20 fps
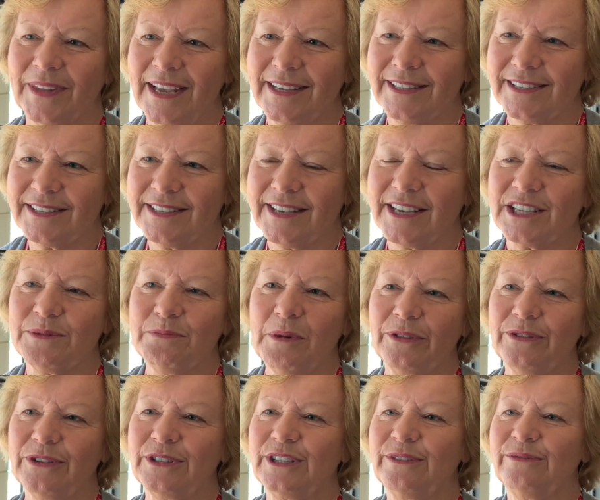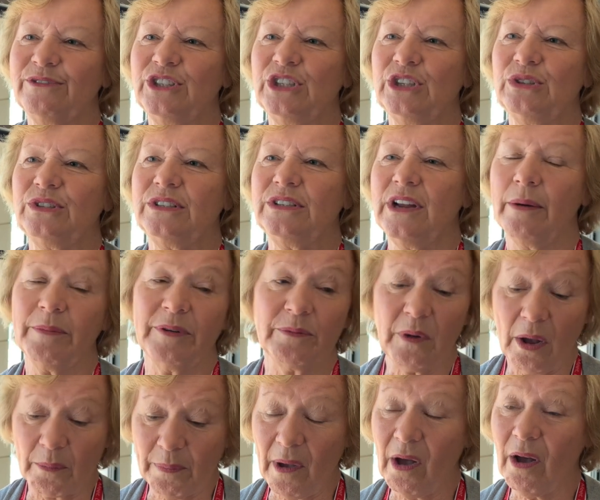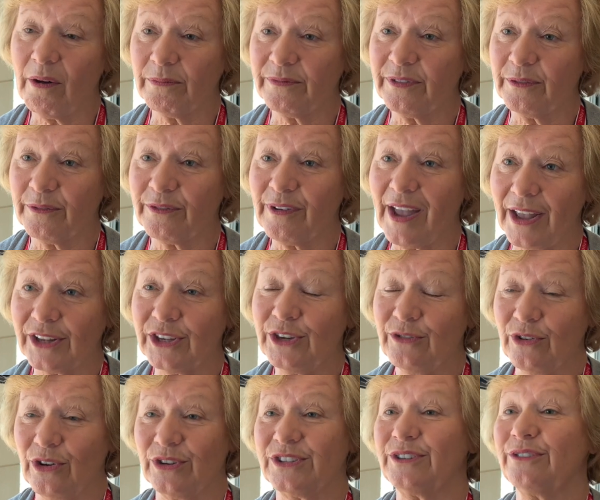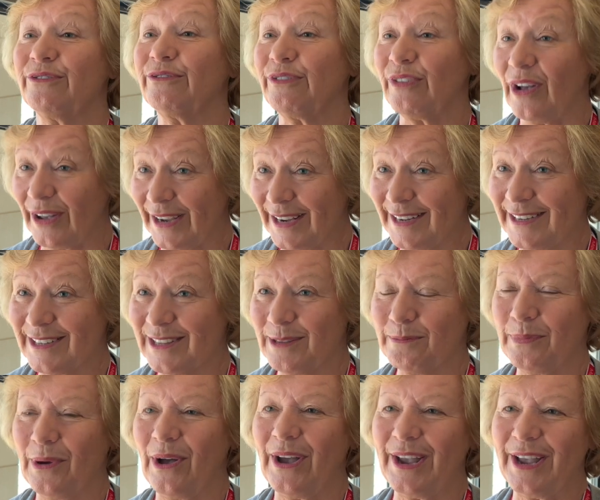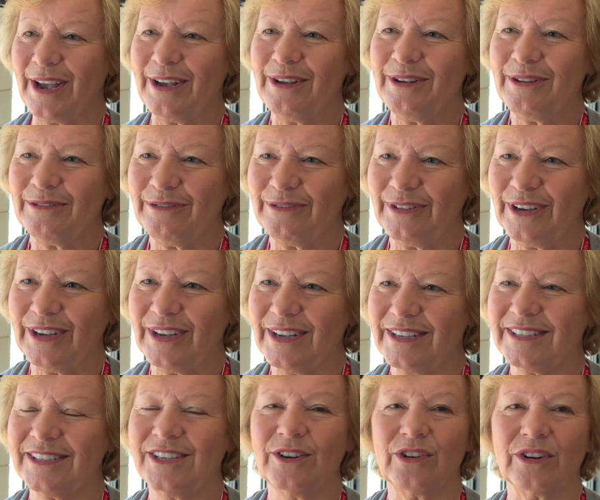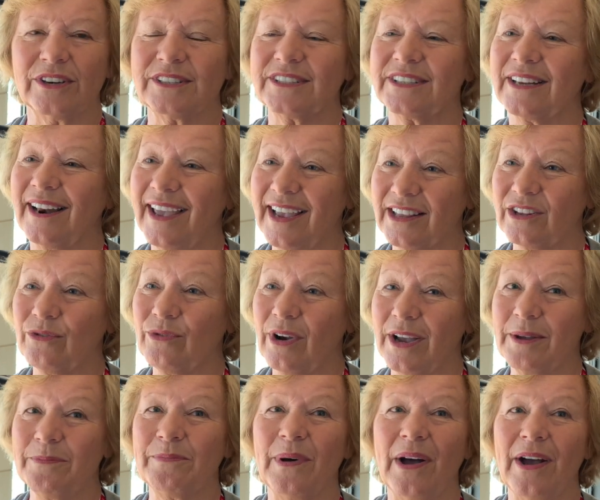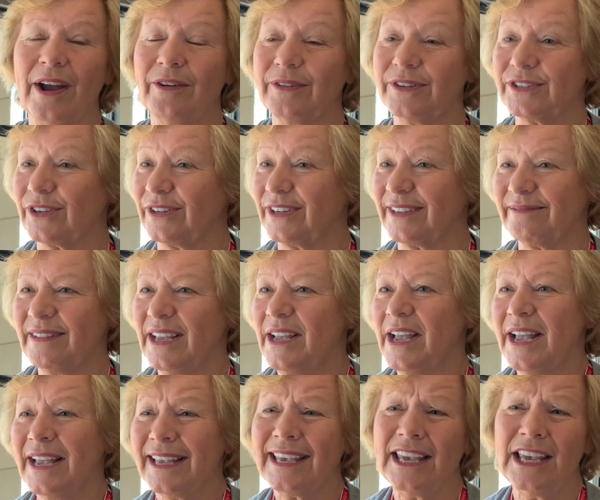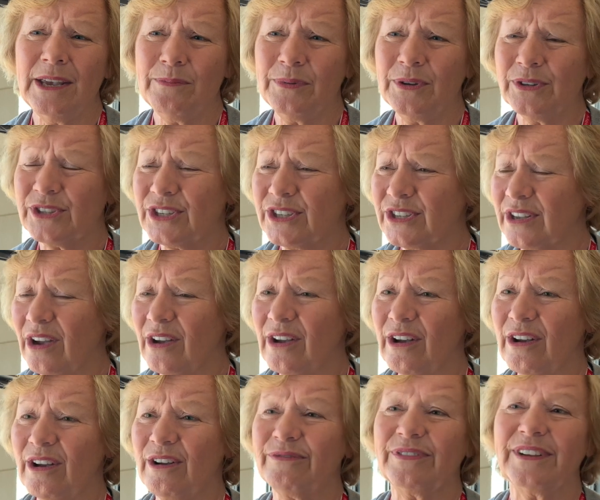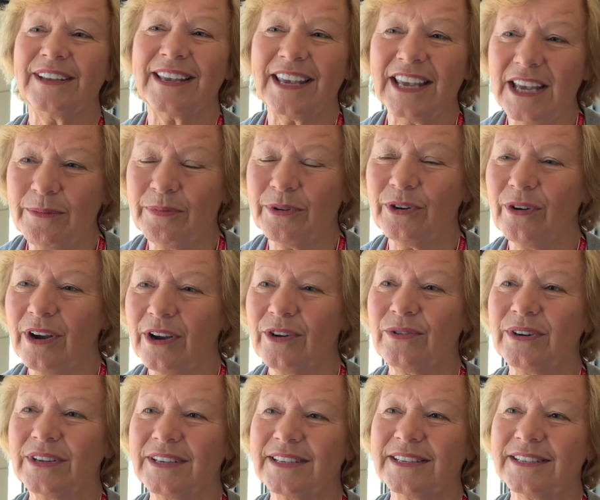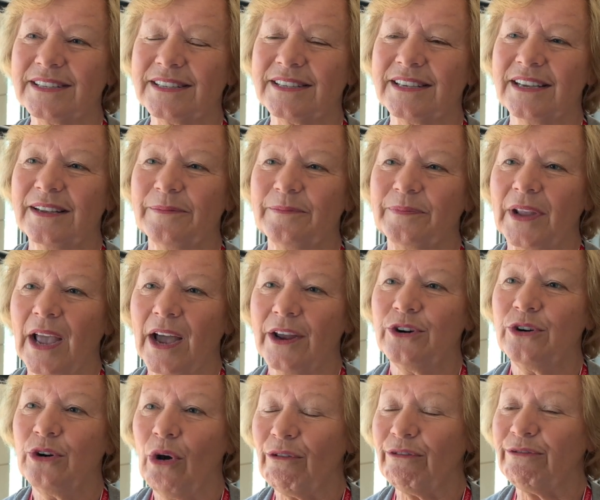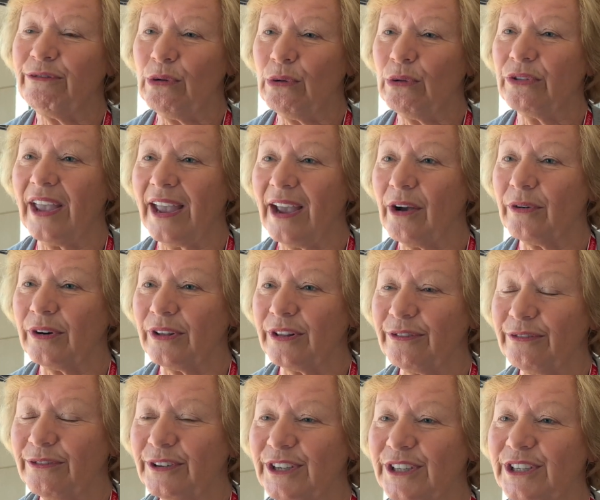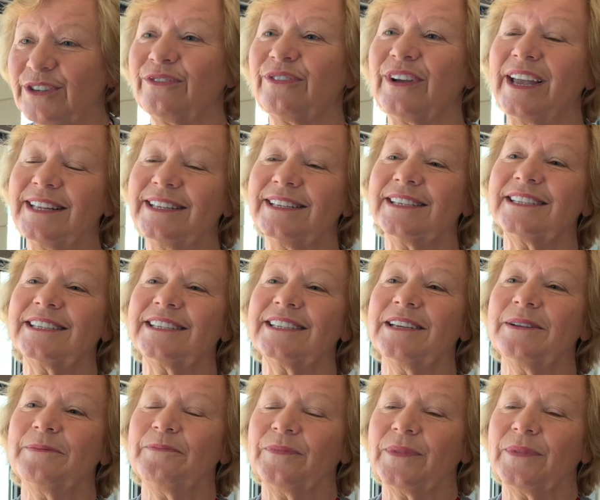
It's 6 months of but apart from the fact you've got to find the buyer first, you've got to select the right buyer who's going to keep your staff and keep your owners and not fall down at the first fence.